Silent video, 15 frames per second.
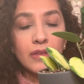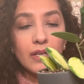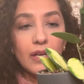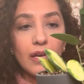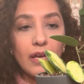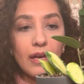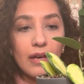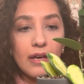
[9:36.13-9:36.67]

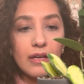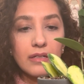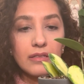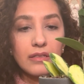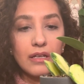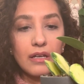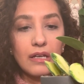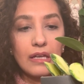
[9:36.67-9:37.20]
And
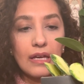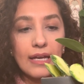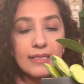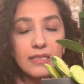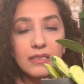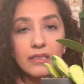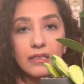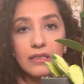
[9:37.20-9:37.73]
it
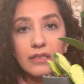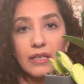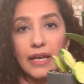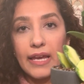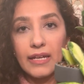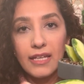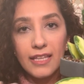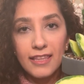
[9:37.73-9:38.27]
hasn't done
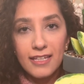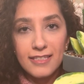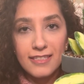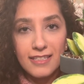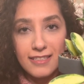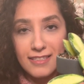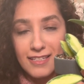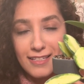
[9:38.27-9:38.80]
anything
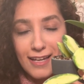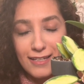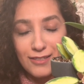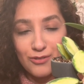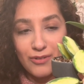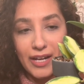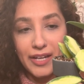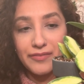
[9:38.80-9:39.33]
since it has
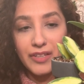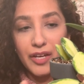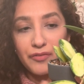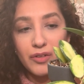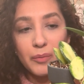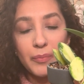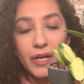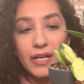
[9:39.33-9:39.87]
arrived. I've
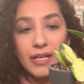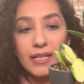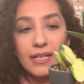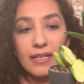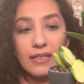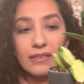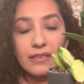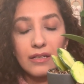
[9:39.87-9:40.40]
repotted
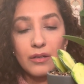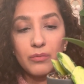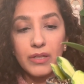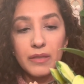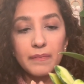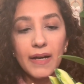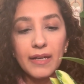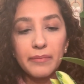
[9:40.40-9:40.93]
it
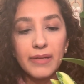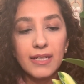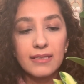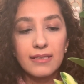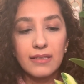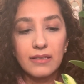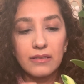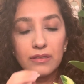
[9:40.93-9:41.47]
with my mix
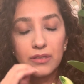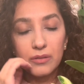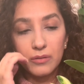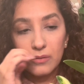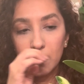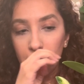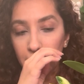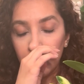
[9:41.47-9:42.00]
into
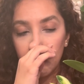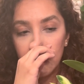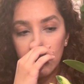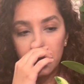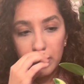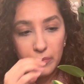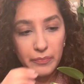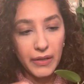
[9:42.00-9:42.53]
a
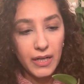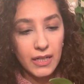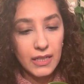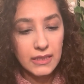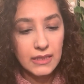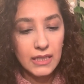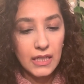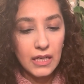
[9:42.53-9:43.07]
different
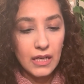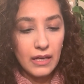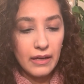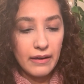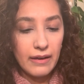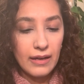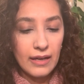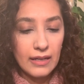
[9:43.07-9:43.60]
pot,
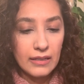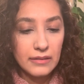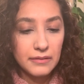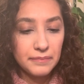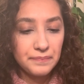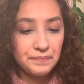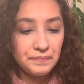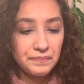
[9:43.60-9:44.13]
and
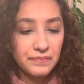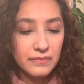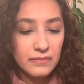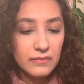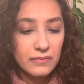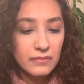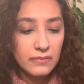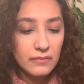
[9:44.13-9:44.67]

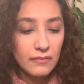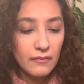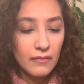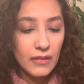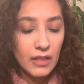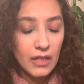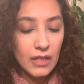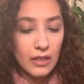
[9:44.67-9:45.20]

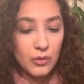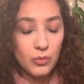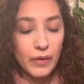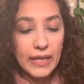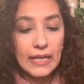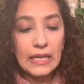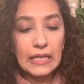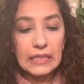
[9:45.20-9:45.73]

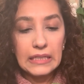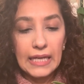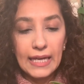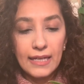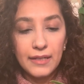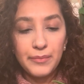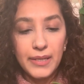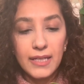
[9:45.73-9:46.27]
when it
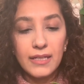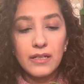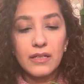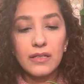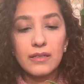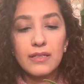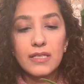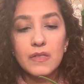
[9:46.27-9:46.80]
came
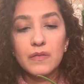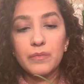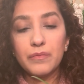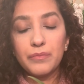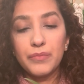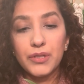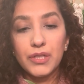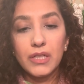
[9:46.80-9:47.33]
in, this
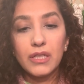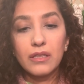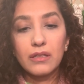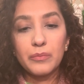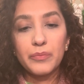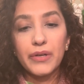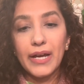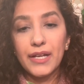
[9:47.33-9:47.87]
particular
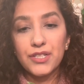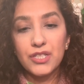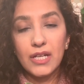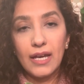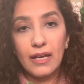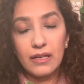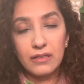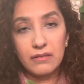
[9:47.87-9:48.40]
branch
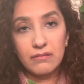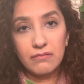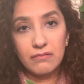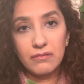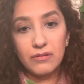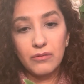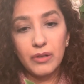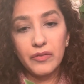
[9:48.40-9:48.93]
had
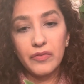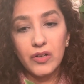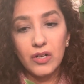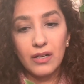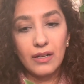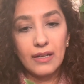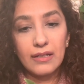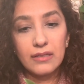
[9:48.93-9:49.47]

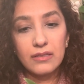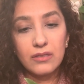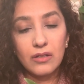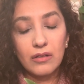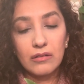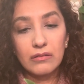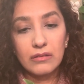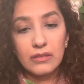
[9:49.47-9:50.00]
reverted. So